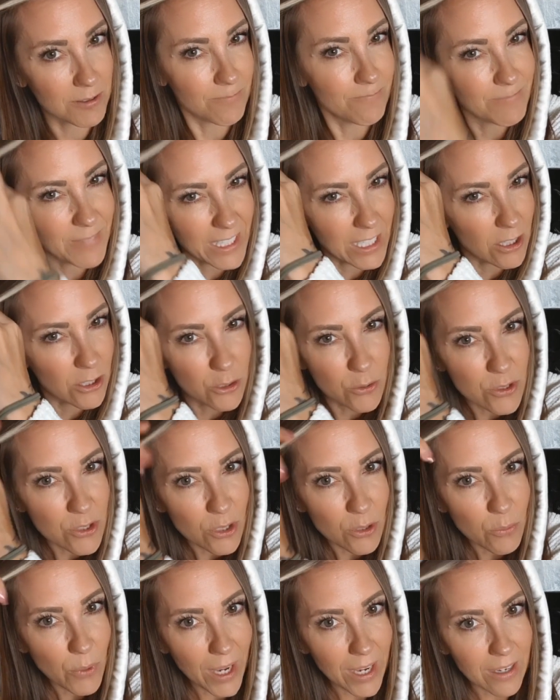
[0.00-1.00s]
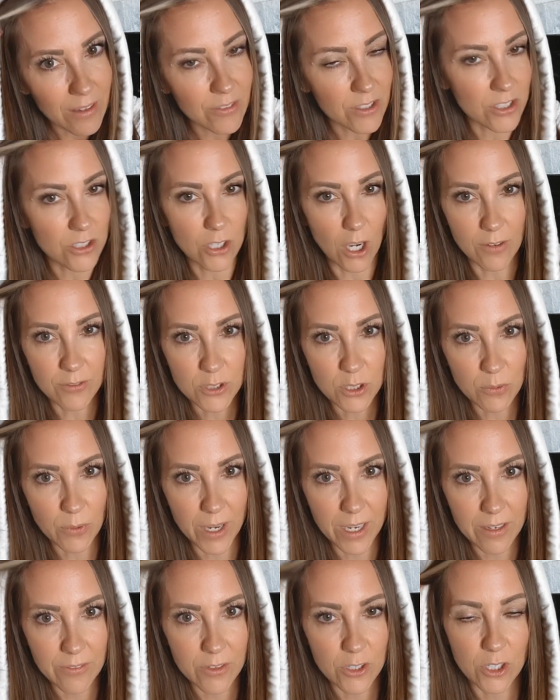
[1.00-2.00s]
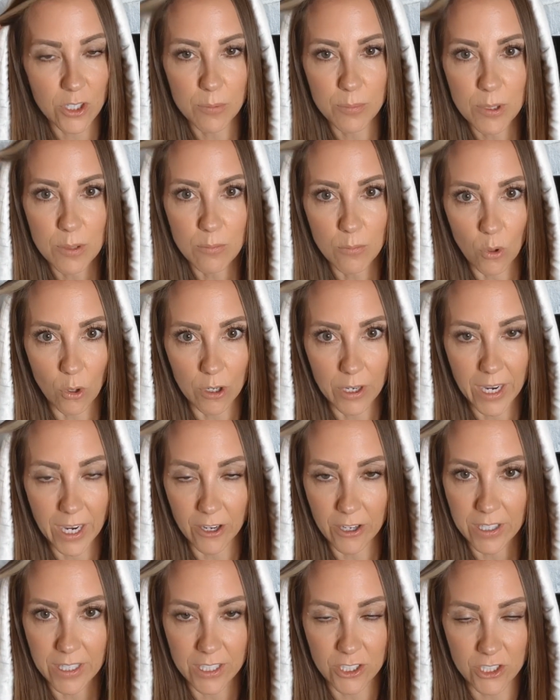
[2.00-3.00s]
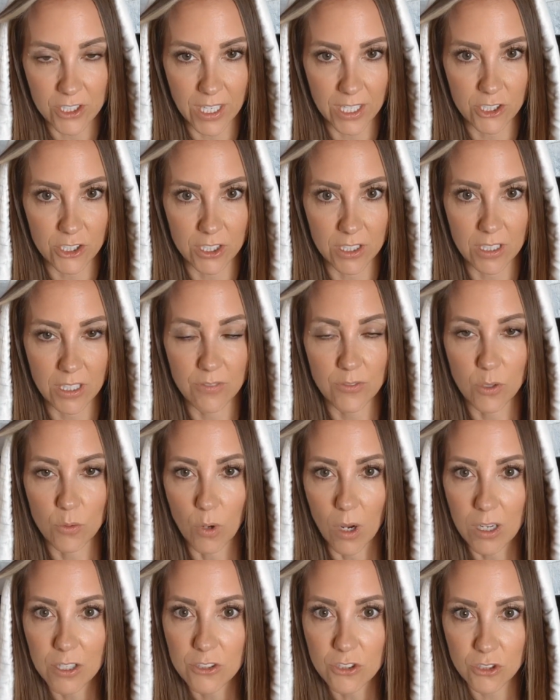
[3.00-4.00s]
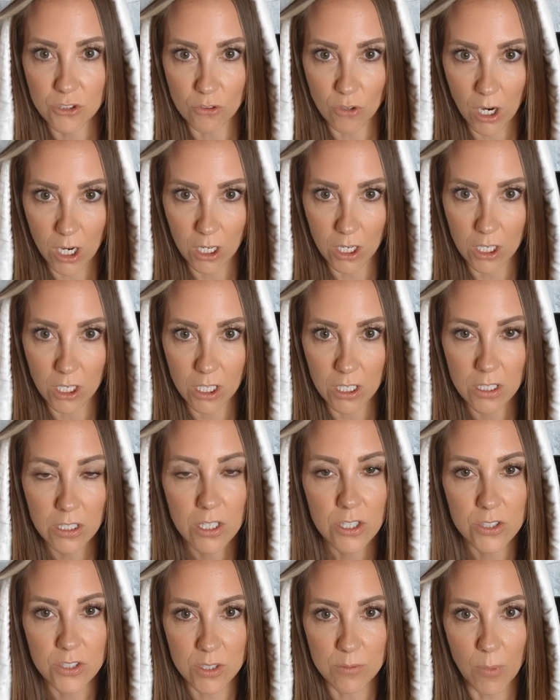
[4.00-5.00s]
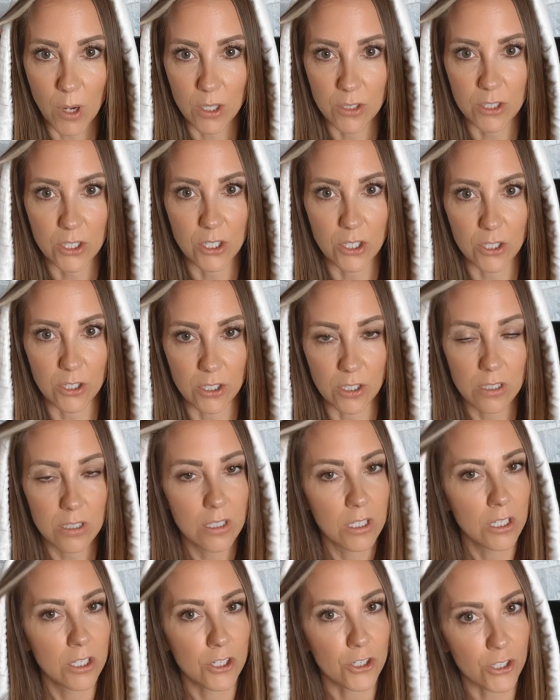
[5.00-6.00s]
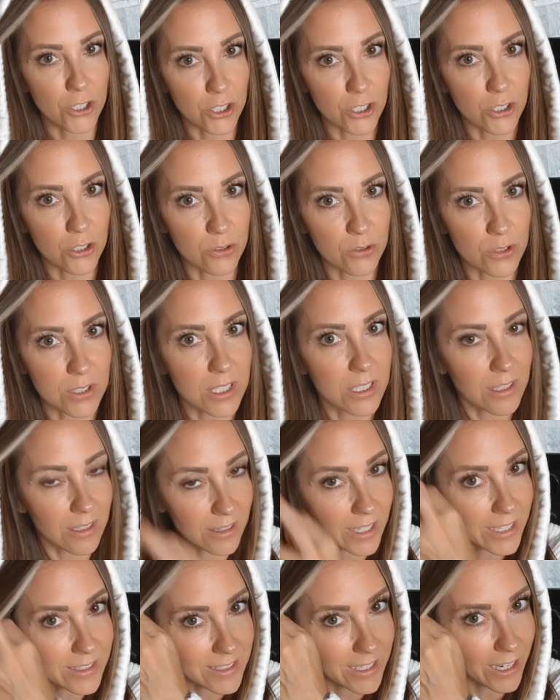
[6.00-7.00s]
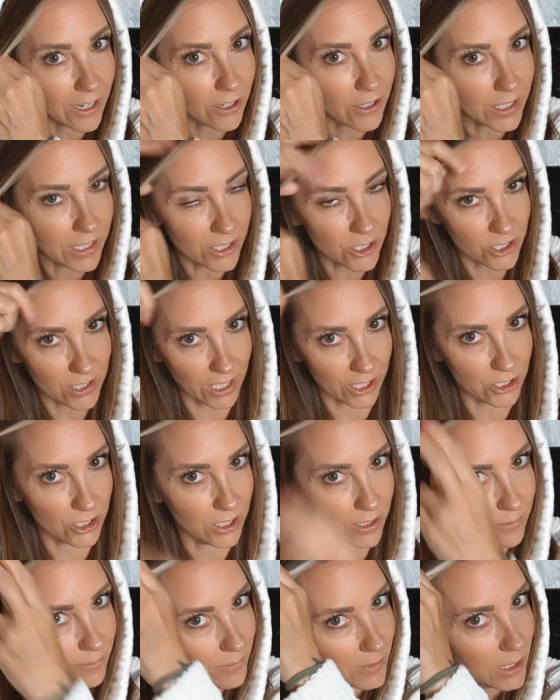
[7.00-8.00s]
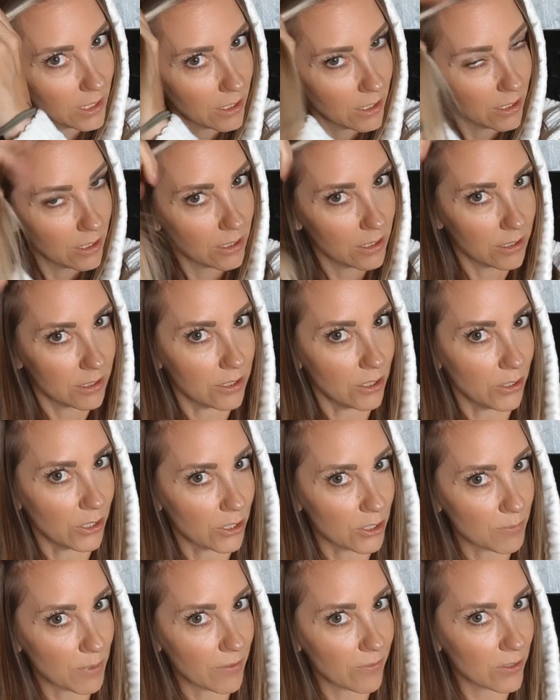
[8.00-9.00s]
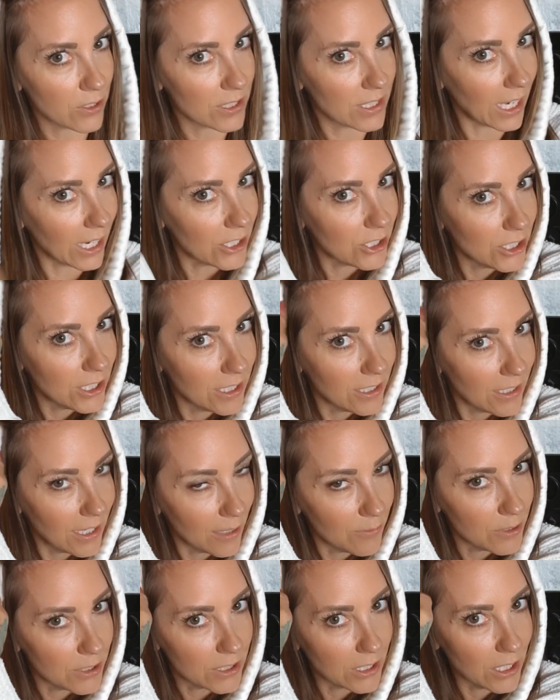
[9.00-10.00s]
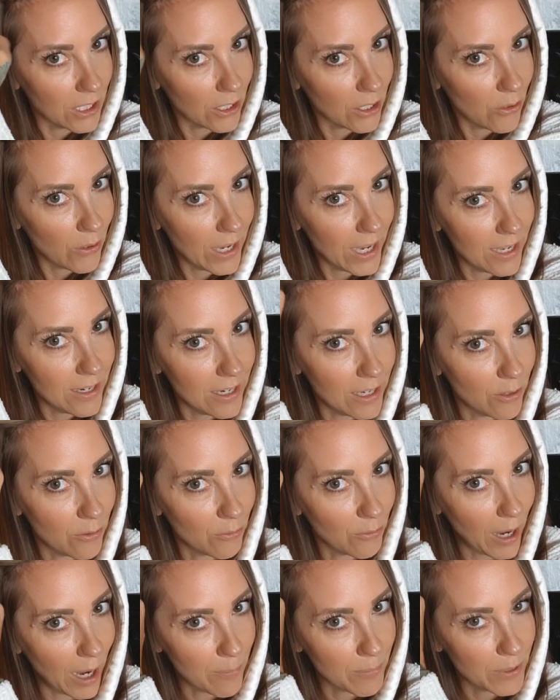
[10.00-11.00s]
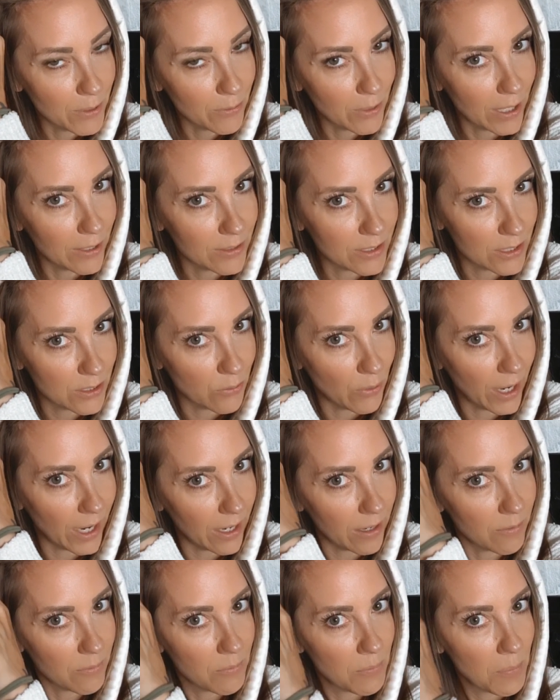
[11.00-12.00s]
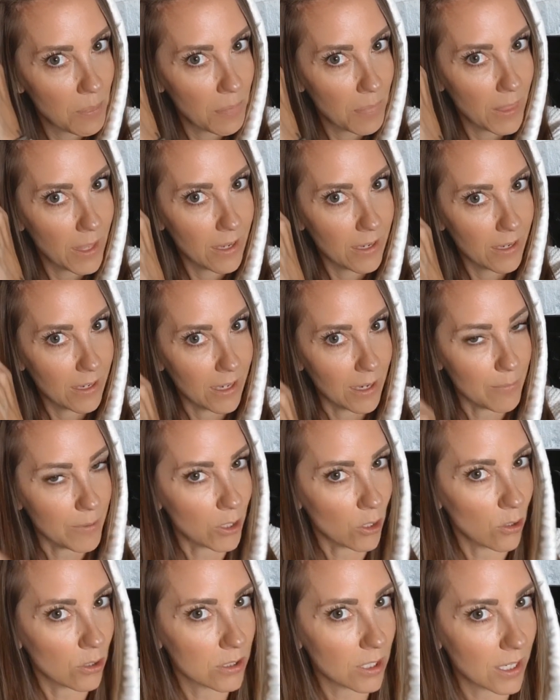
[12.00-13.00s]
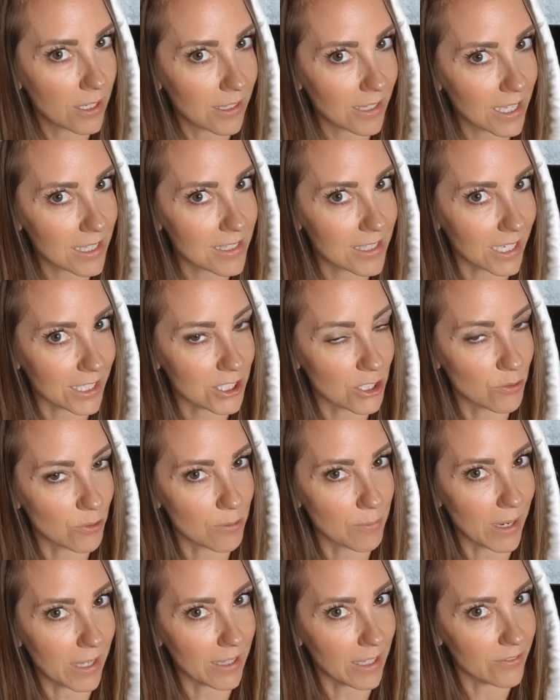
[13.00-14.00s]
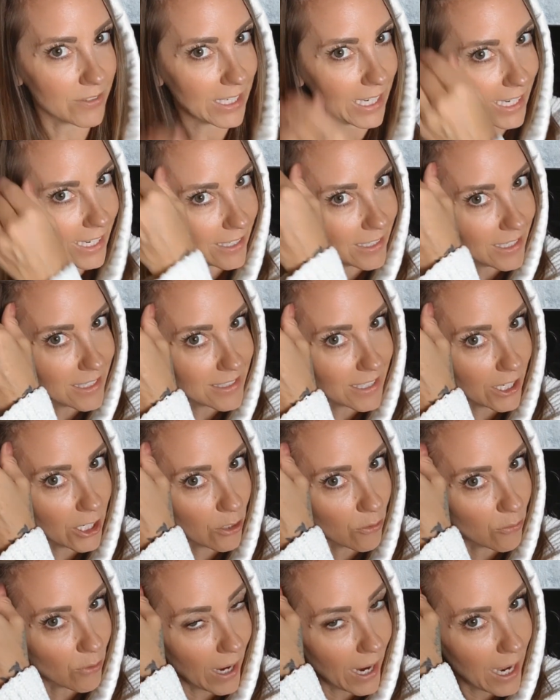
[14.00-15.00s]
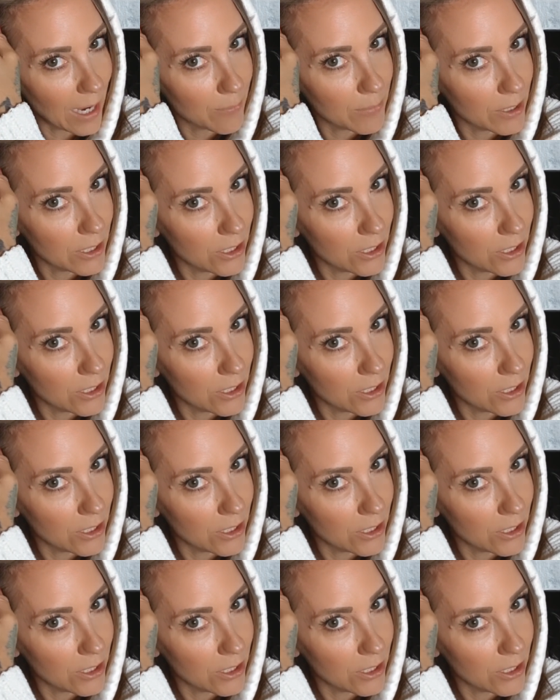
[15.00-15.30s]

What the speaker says: like a looser wave, a softer wave, you're gonna put more hair in each section. If you want a stronger, smaller curl, you're gonna use less hair in each section. So here's my first section. I'm just gonna go ahead and wrap it around the sway. I'm gonna hold on to that section with my left hand as I grab